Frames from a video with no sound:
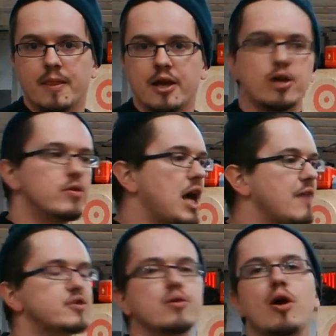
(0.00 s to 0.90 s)
You don't
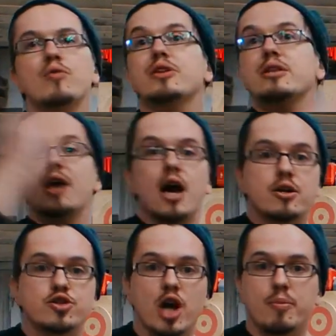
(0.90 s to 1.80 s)
have to own the entire
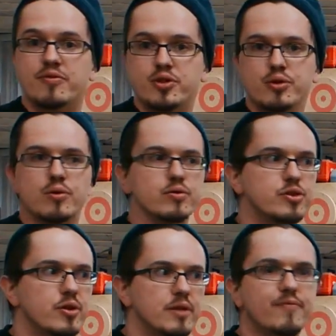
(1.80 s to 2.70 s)
shop of tools.
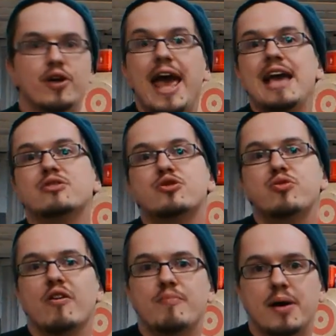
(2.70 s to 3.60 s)
You can, for 8 to
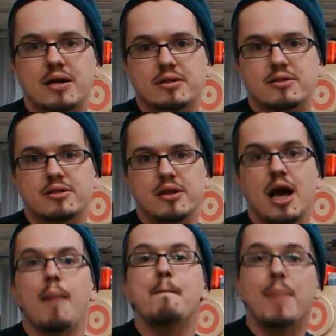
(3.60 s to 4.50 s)
12 bucks
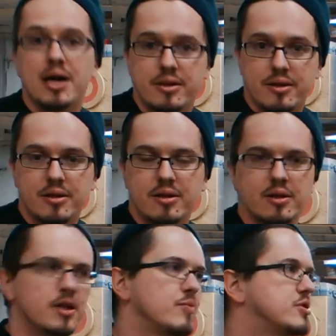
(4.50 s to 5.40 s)
a month,
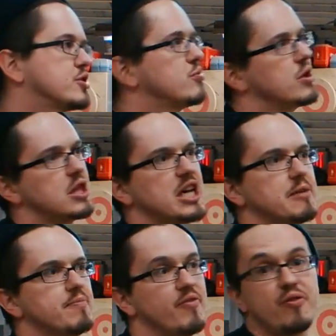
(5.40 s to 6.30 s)
which is what,
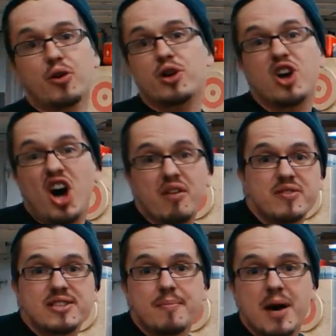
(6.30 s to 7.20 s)
like 4
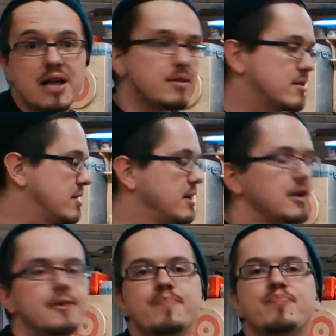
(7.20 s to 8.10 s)
coffees a month?
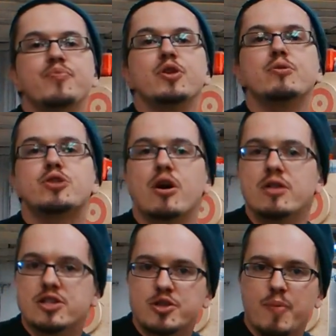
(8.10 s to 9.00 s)
You join
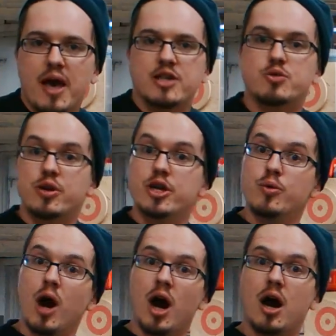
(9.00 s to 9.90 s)
a space where you
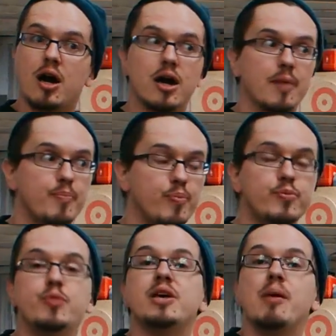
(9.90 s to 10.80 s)

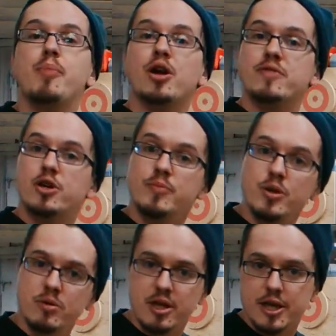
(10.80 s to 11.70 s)
become part of the
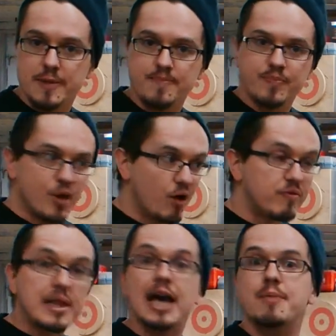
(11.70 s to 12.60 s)
community of
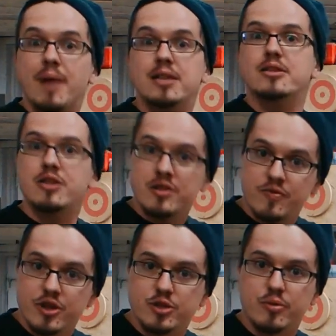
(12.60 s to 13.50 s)
like-minded
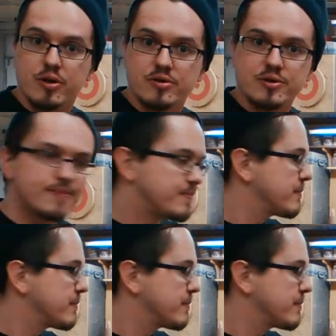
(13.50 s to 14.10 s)
individuals.